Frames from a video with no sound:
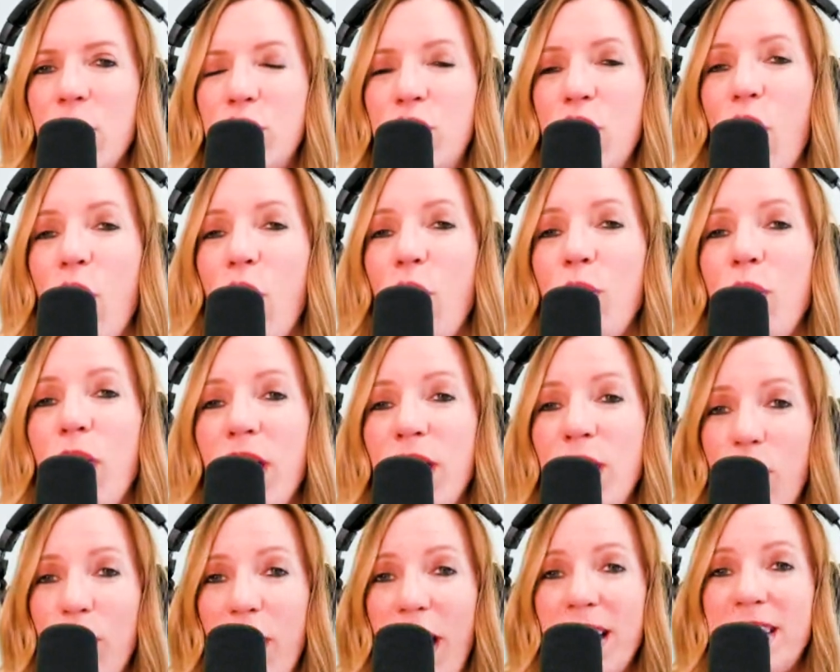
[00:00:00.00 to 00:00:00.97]
So,
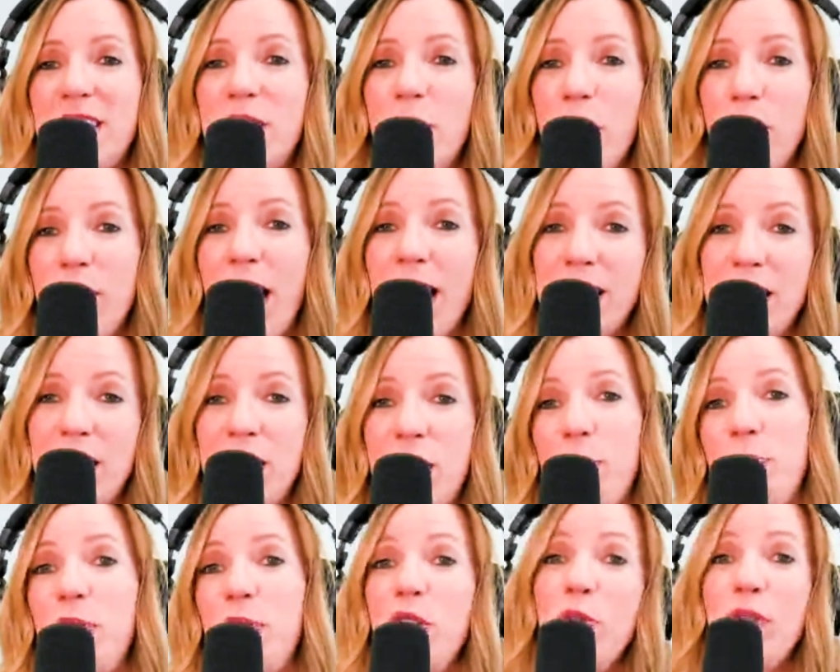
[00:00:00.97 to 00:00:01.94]
you know, that's the
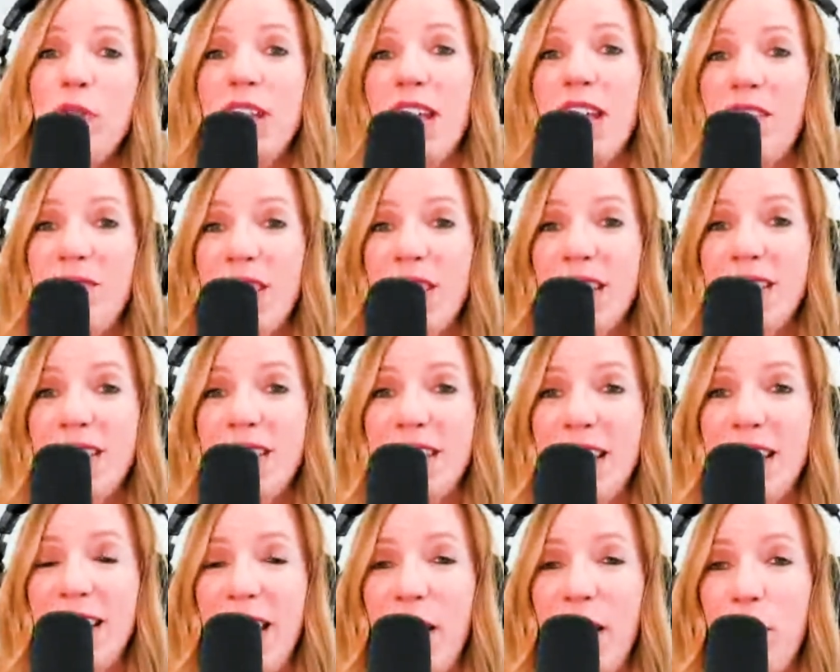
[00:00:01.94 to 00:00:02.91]
beauty of this.
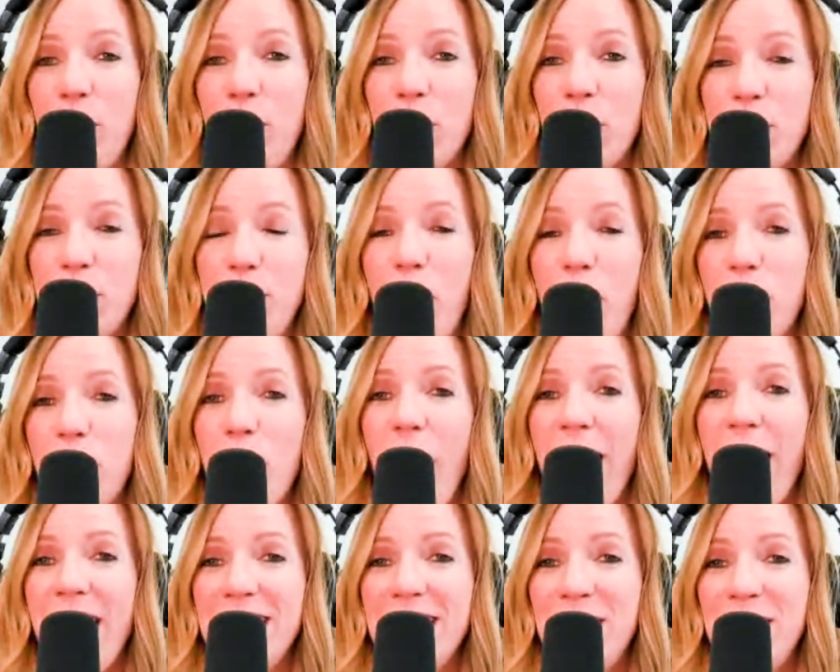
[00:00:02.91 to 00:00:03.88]
It works both
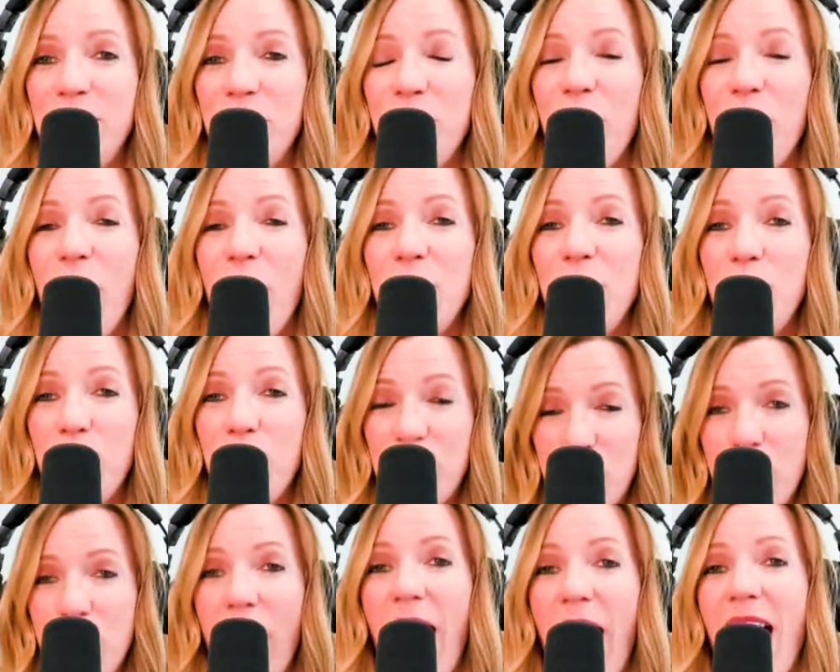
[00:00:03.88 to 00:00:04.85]
ways. You
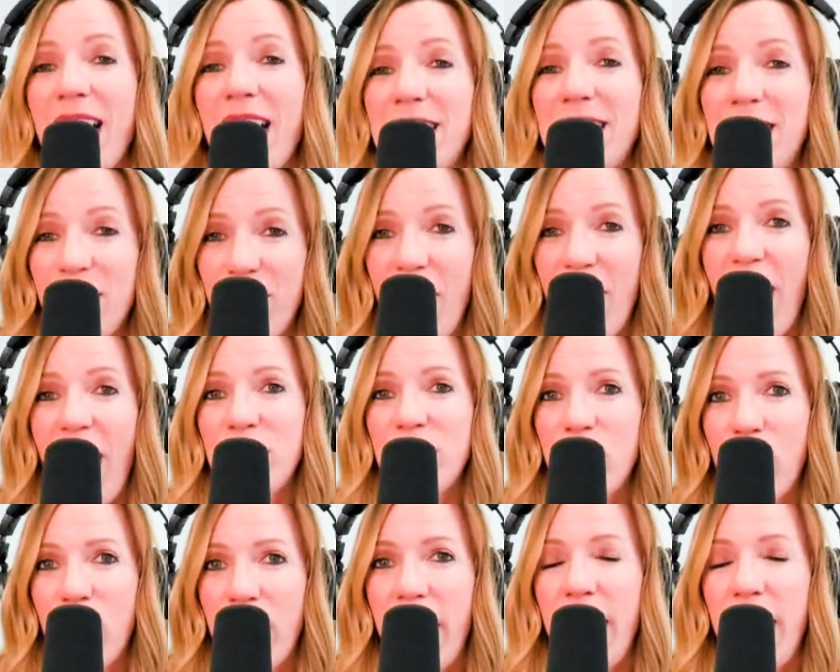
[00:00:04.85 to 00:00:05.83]
attract the
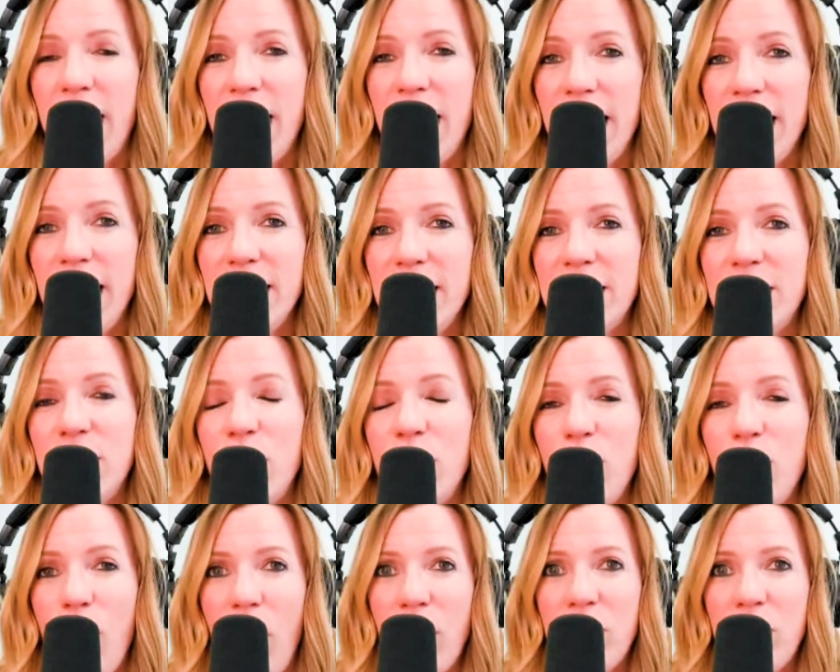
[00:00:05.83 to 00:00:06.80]
five-star candidates who
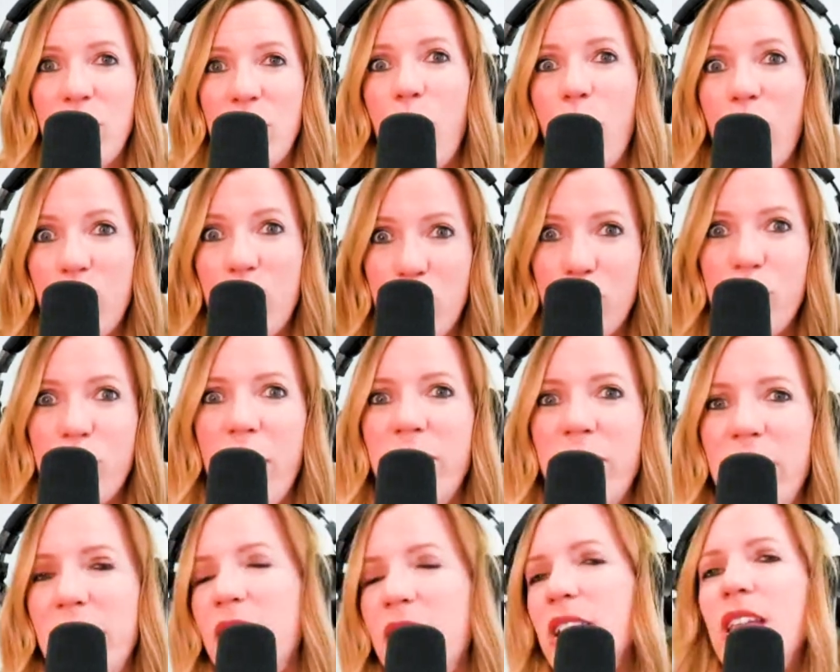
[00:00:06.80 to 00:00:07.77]
are
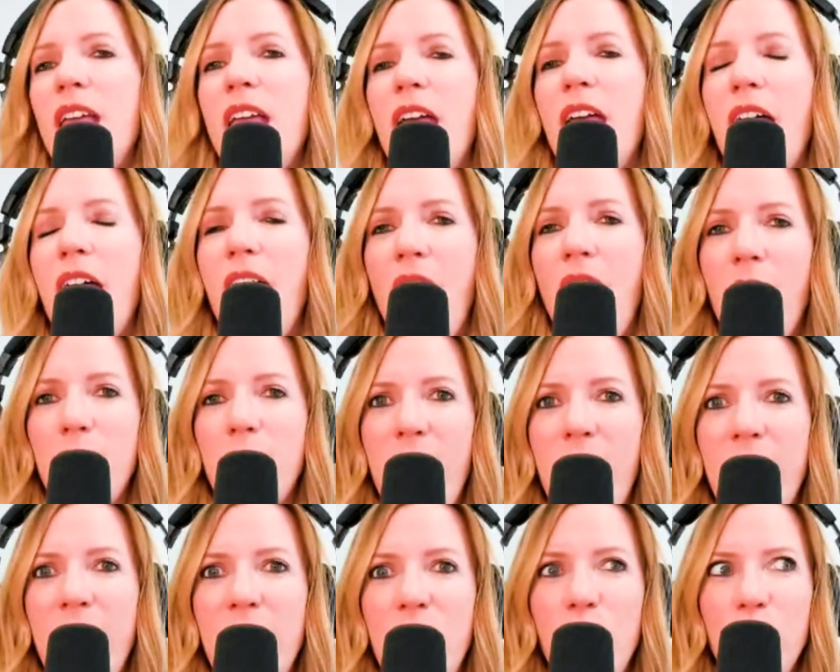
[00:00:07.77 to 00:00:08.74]
driven,
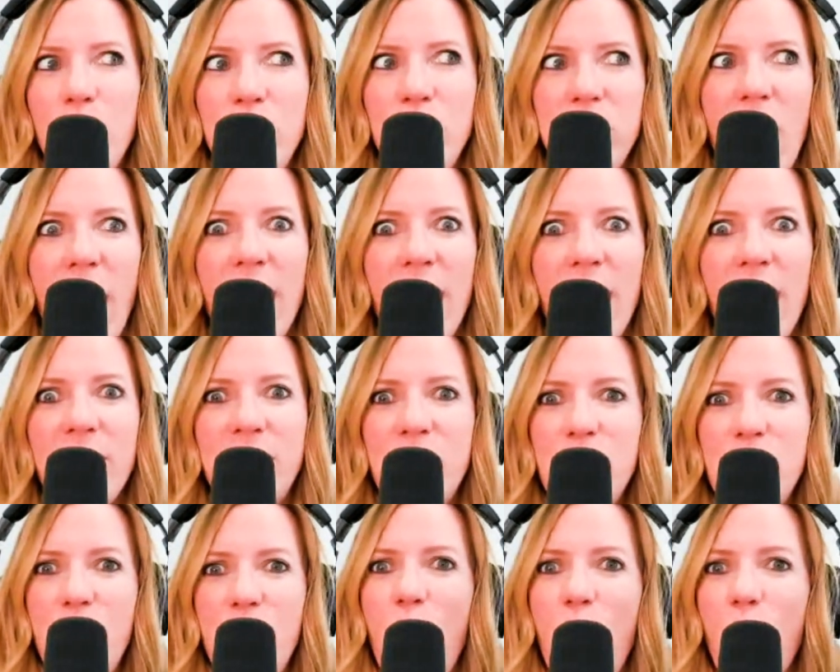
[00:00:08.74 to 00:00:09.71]
and who love to
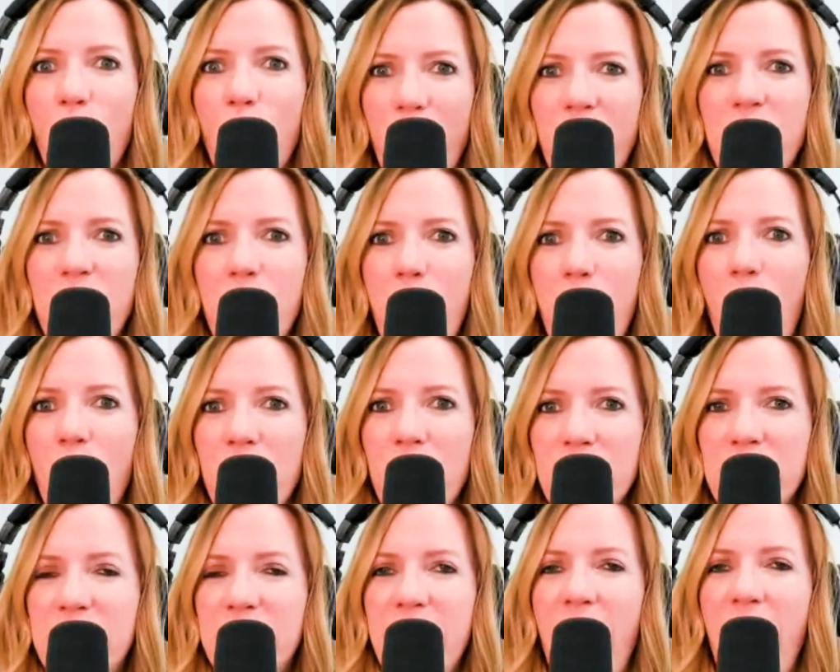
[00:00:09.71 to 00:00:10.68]
know where the bar is
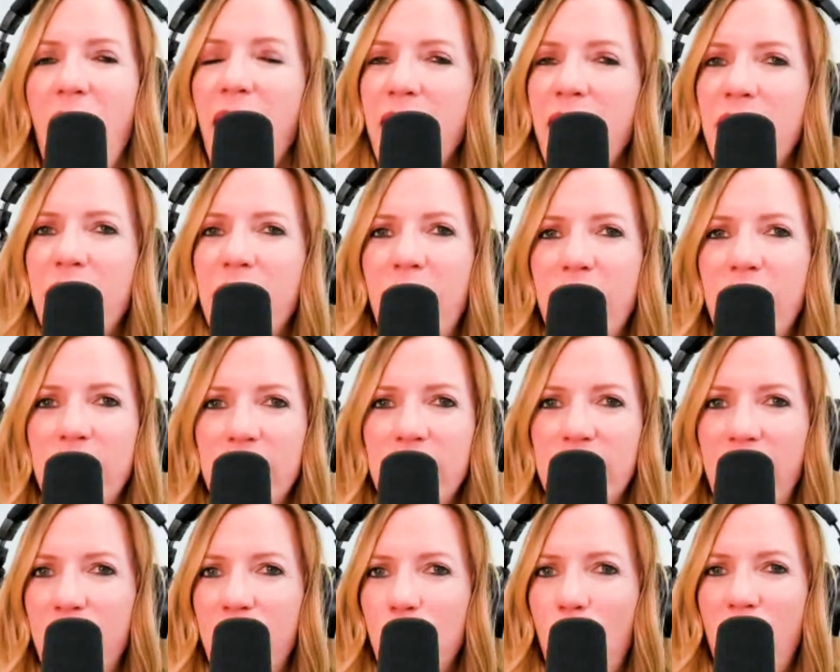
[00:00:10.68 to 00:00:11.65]
set and
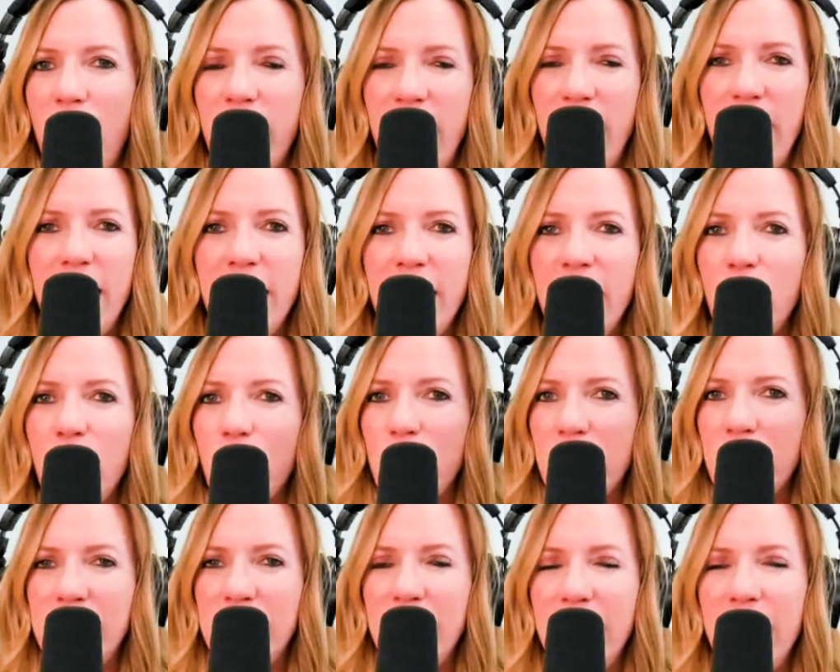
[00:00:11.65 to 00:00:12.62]
they want to hit it or
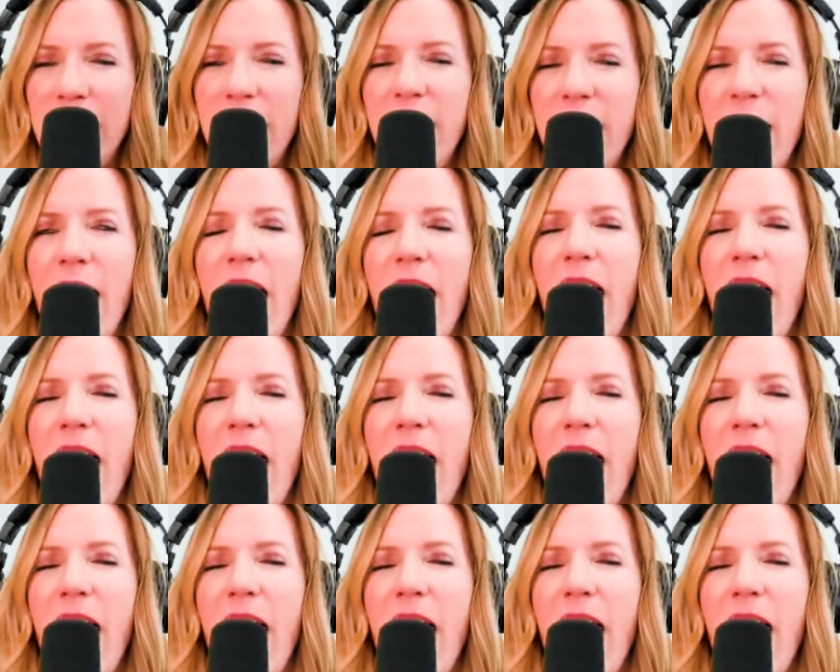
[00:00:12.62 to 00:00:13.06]
exceed it.